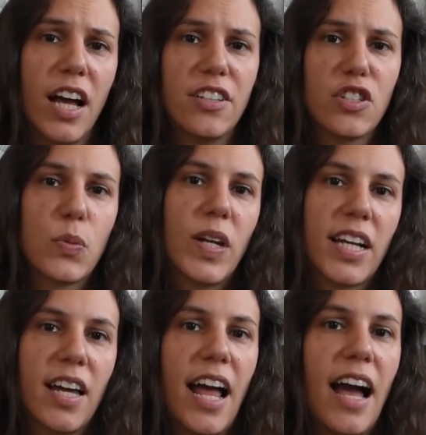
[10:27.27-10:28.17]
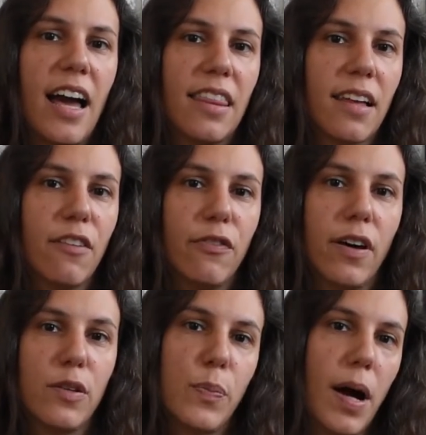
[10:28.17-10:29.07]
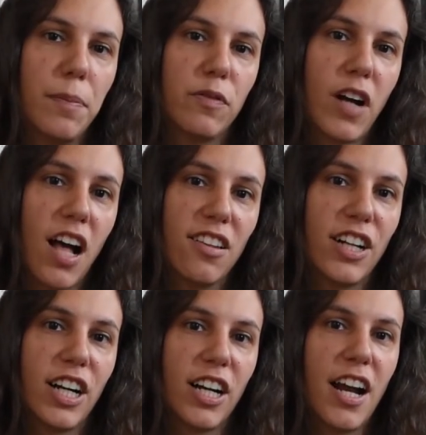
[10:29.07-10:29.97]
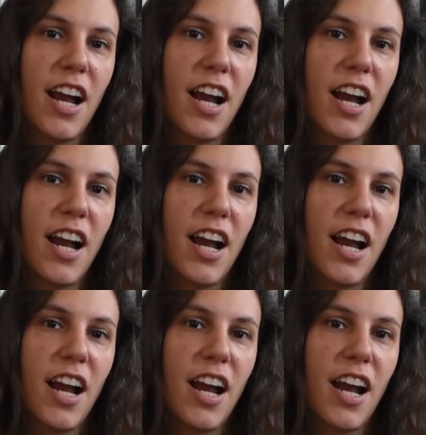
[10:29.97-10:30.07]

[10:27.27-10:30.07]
I just want to kind of add like a fun pop of color